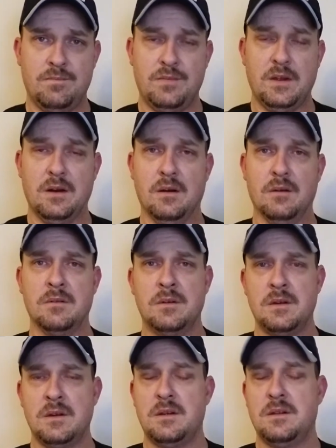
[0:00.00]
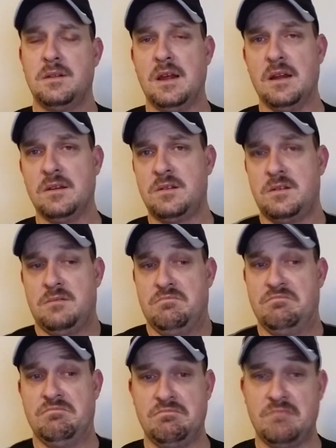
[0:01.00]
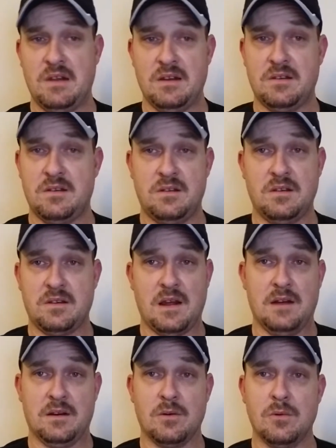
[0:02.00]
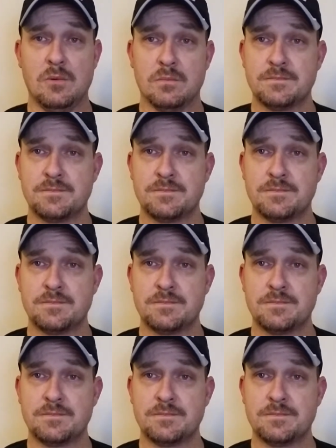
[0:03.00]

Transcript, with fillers: You know, that's, that's just kind of cool.